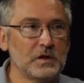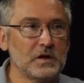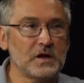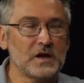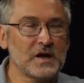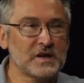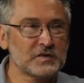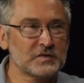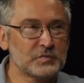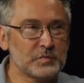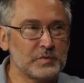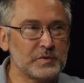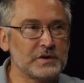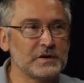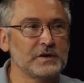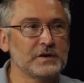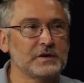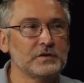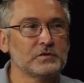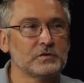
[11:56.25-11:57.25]

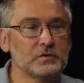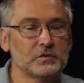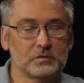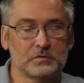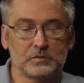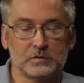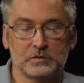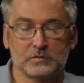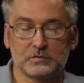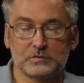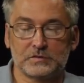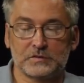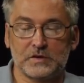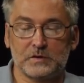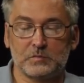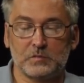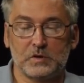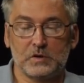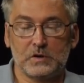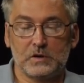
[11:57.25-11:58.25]
aspirin or
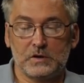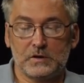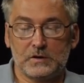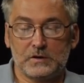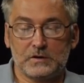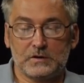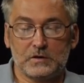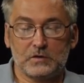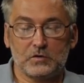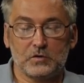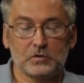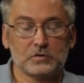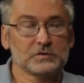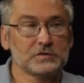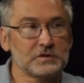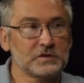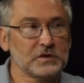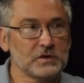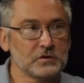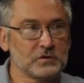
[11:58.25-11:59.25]
some
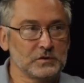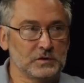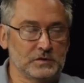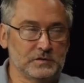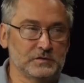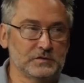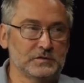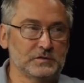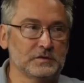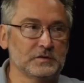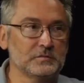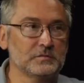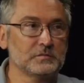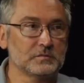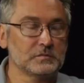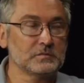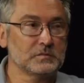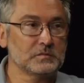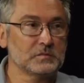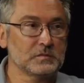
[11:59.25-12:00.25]
non-steroids
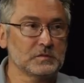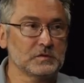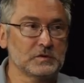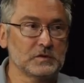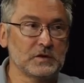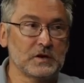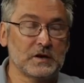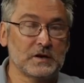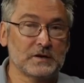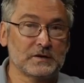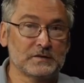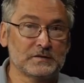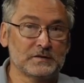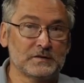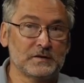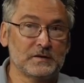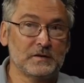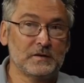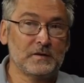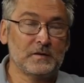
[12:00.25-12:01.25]
drugs.
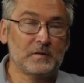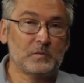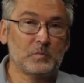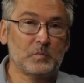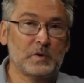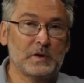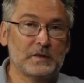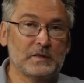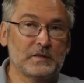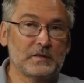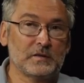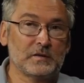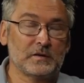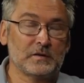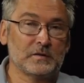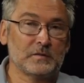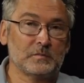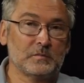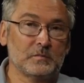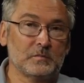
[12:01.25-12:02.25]
But
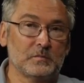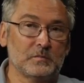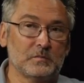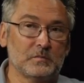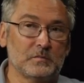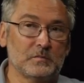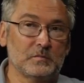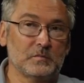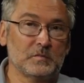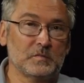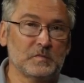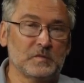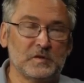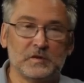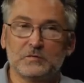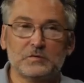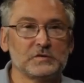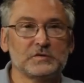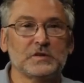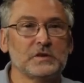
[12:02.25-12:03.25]

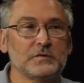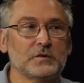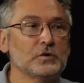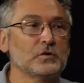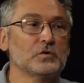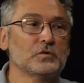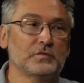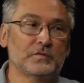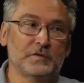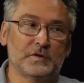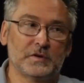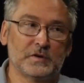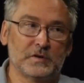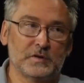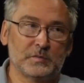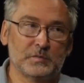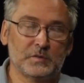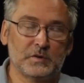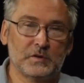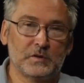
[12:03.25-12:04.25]
that was never
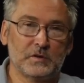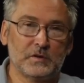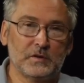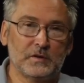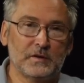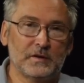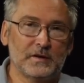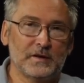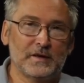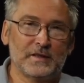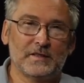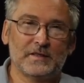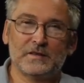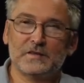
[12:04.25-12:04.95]
confirmed. And